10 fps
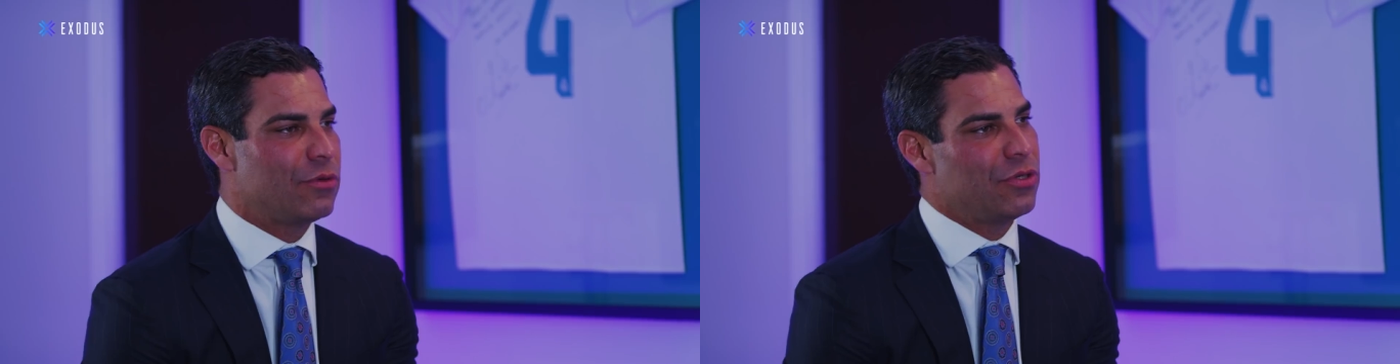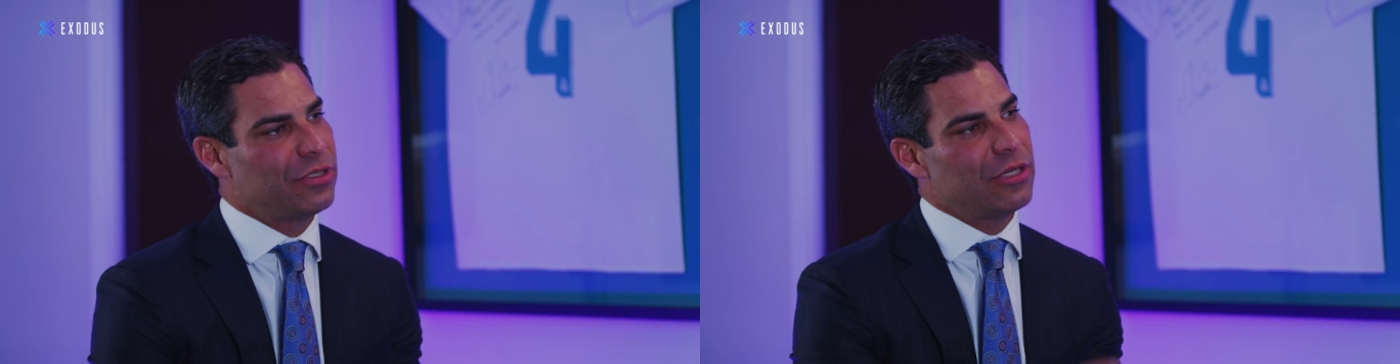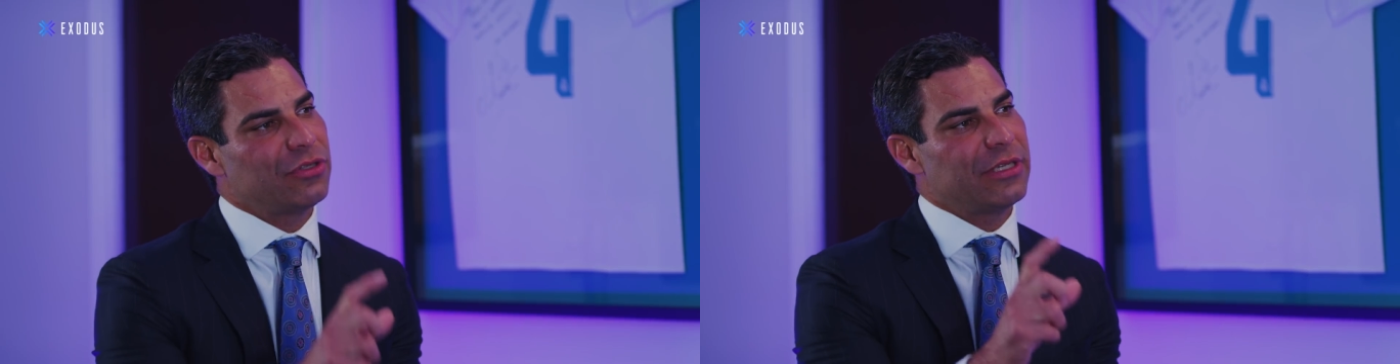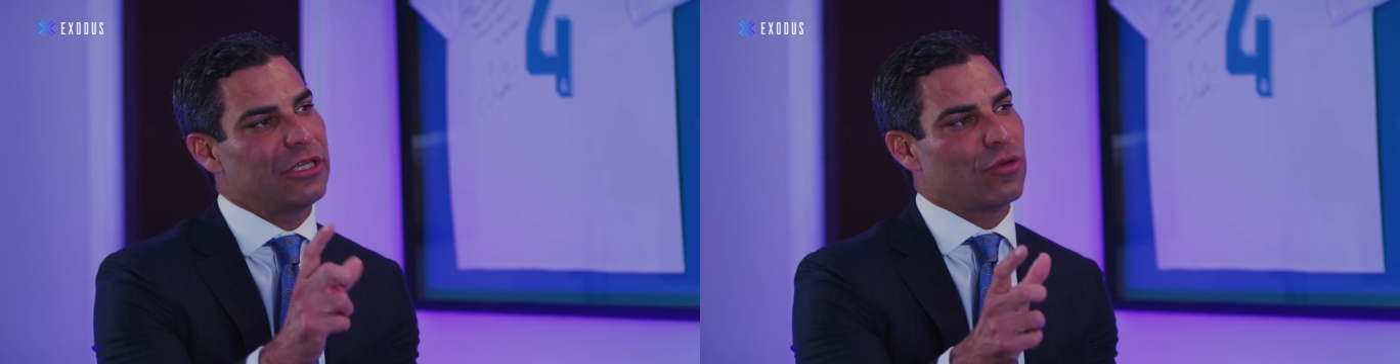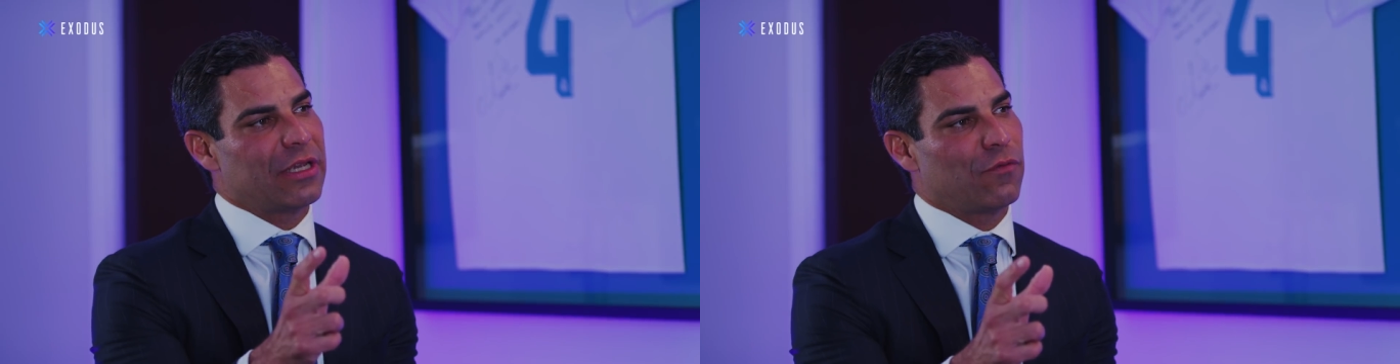when you see your city
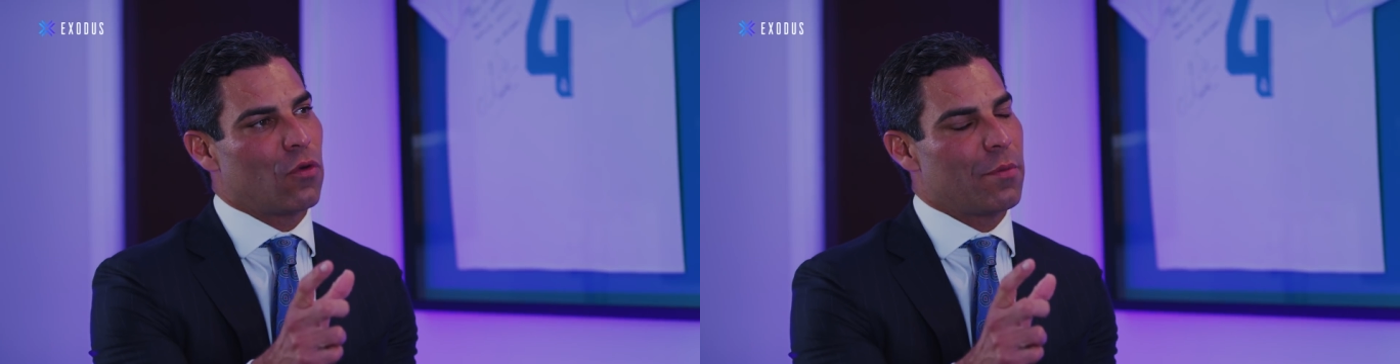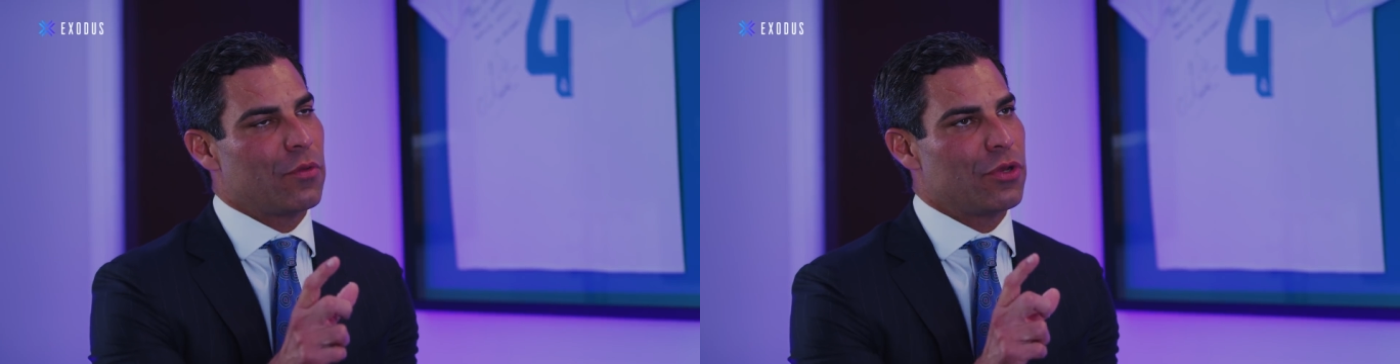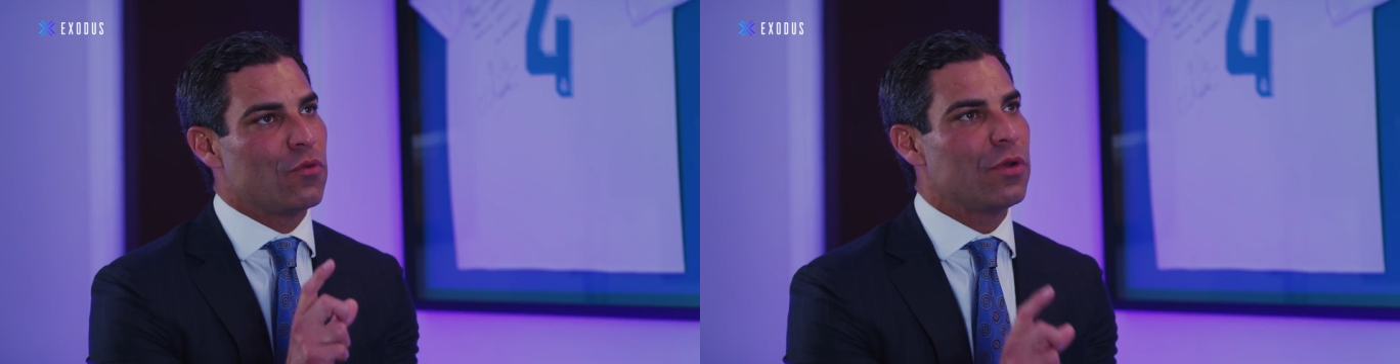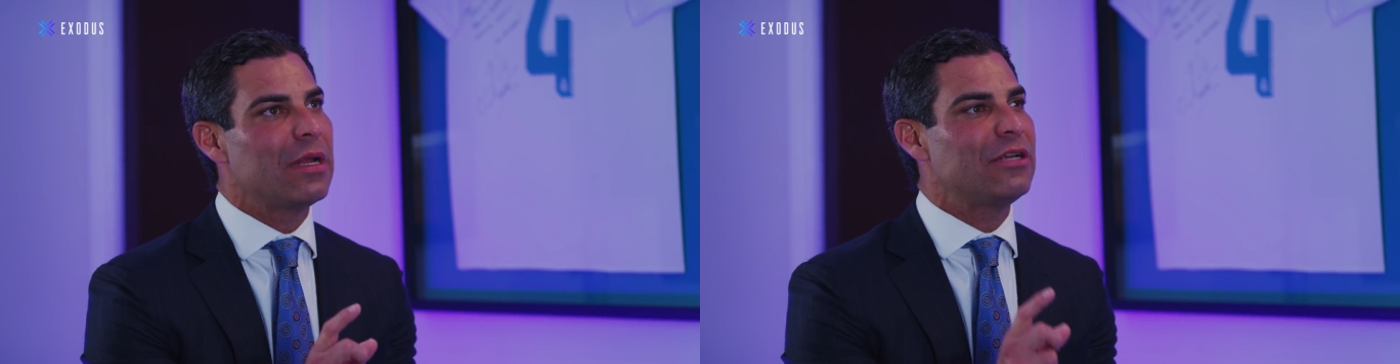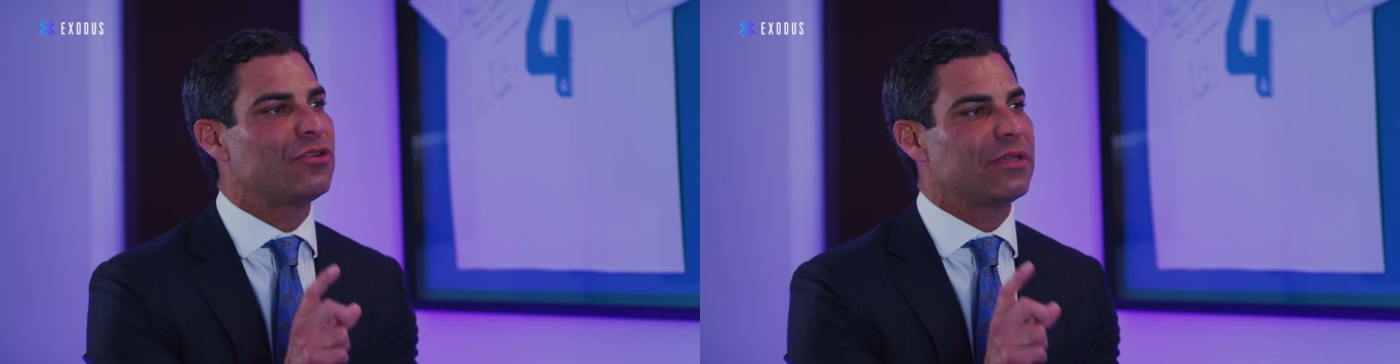transforming, when you
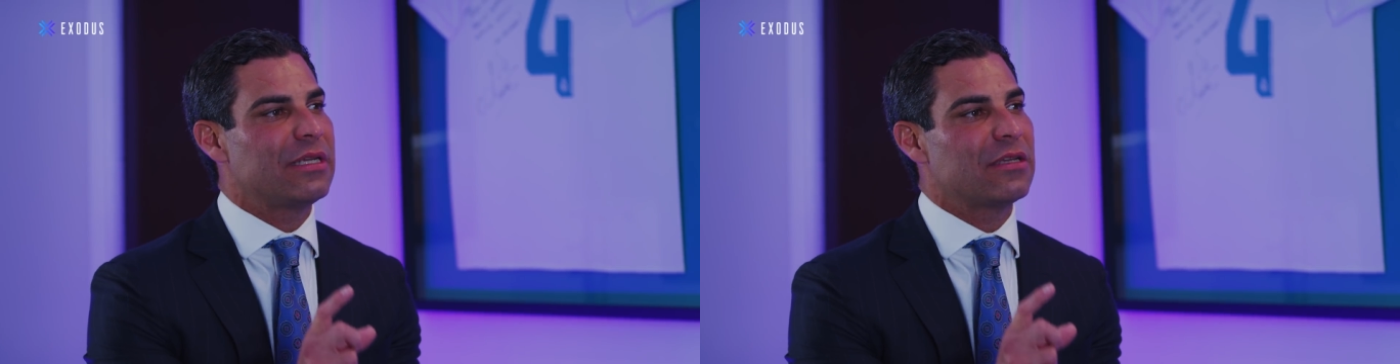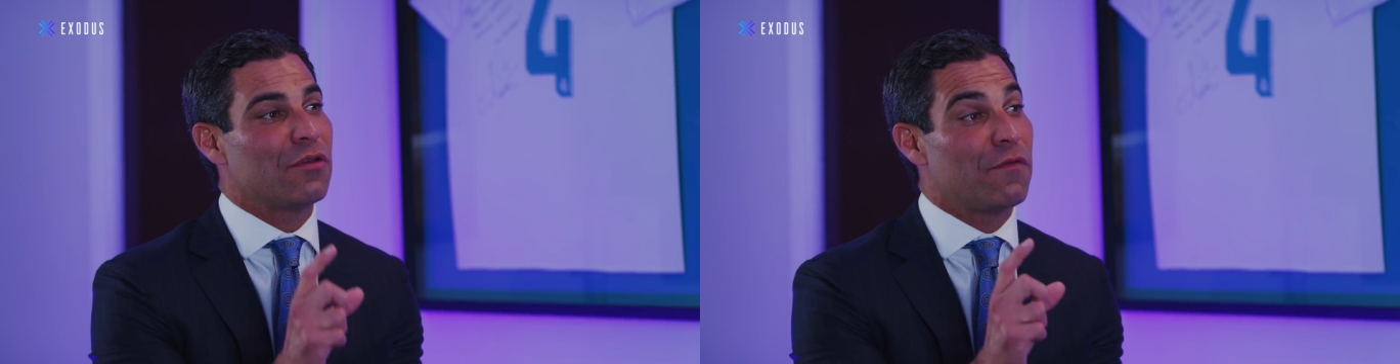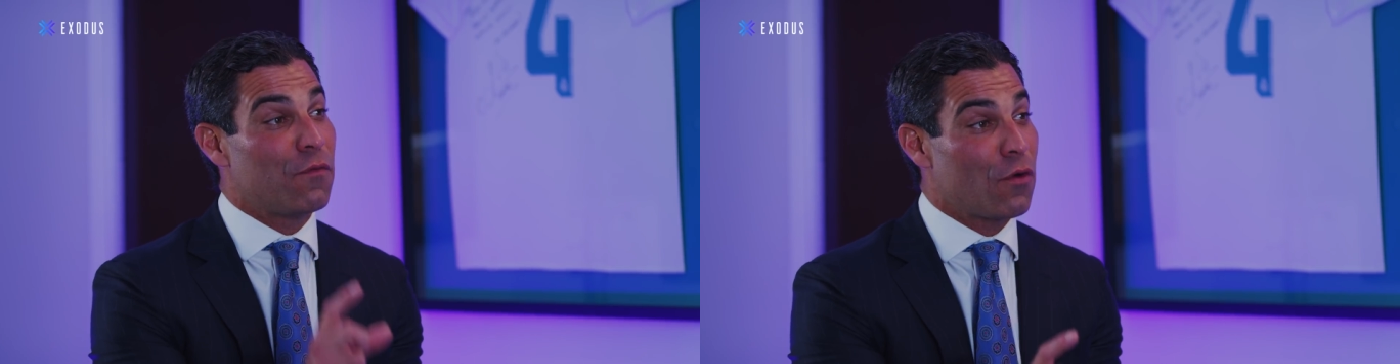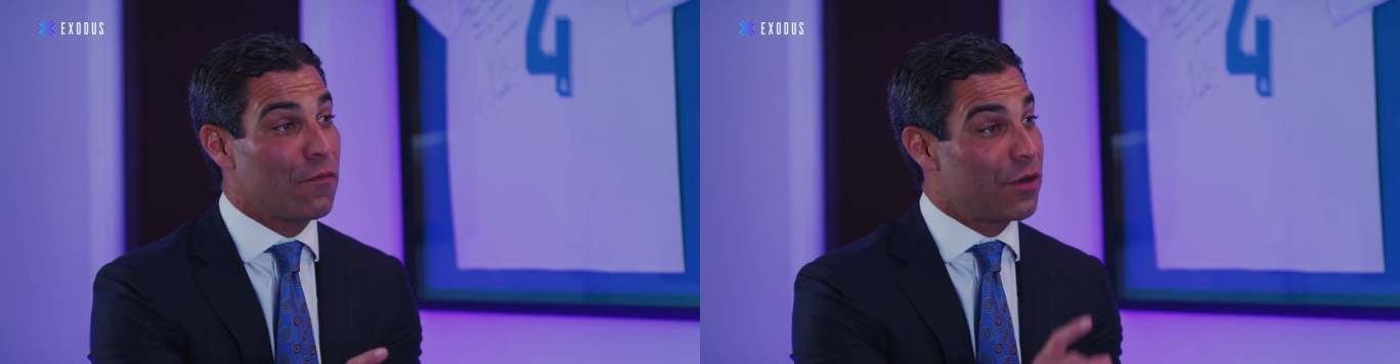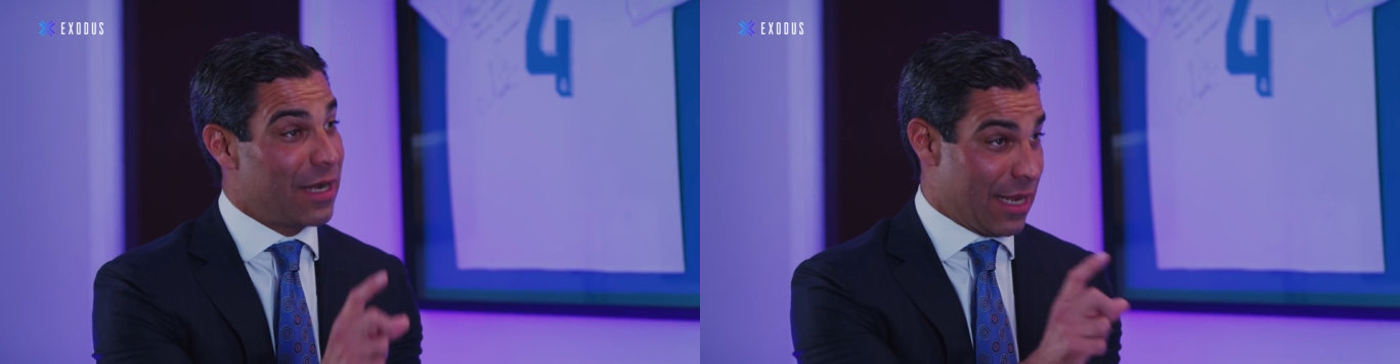realize your city's on the
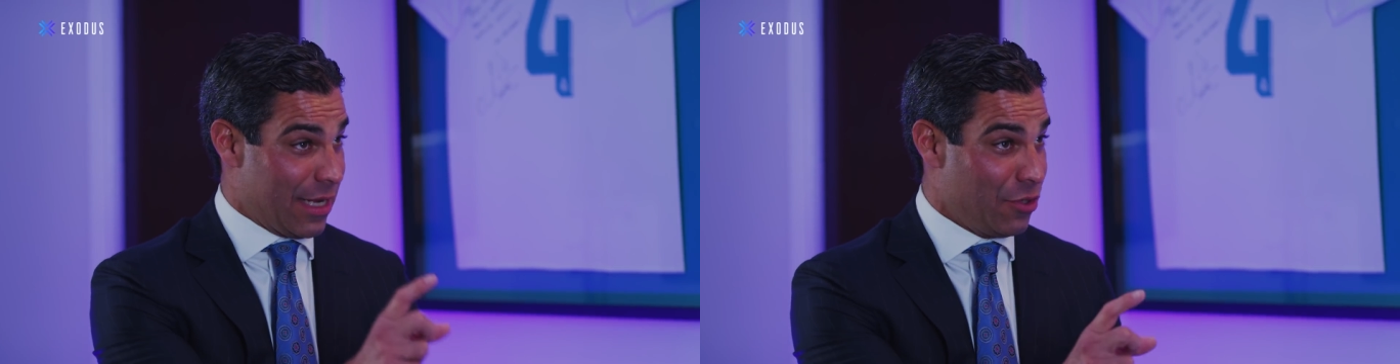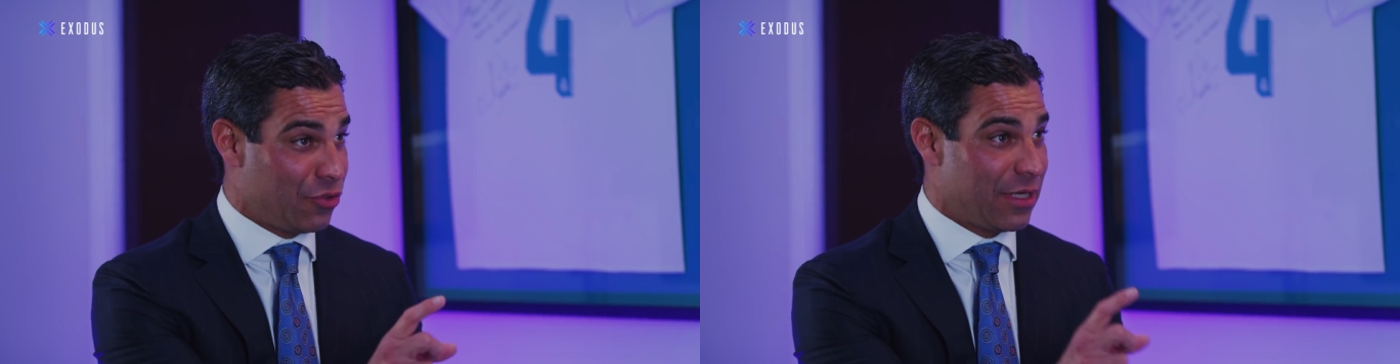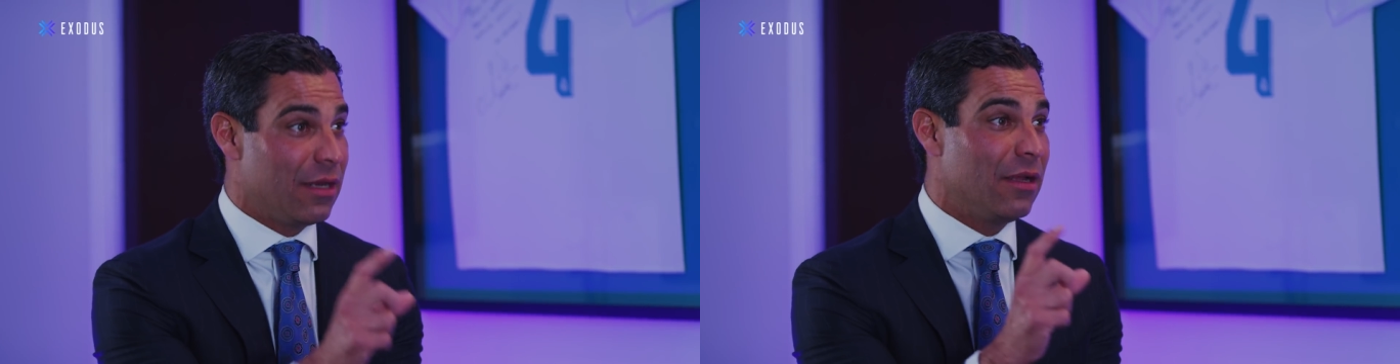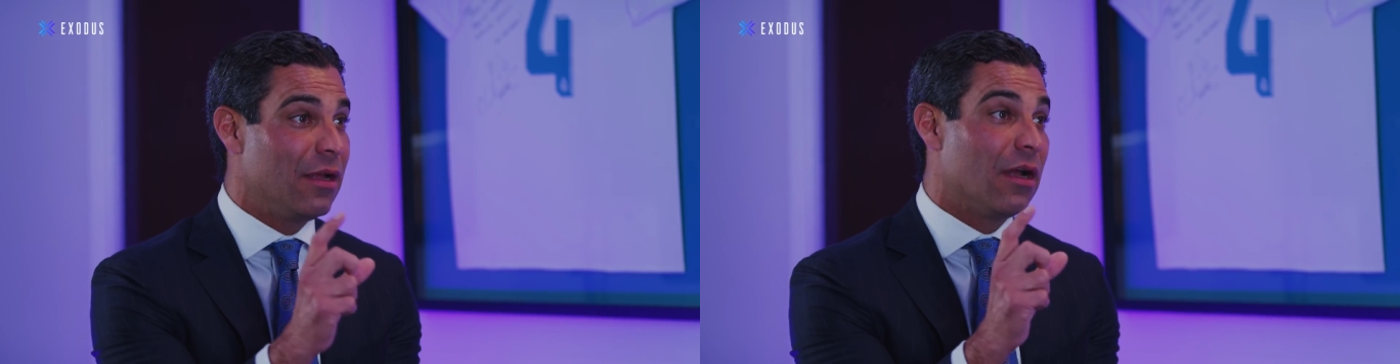forefront, like you said,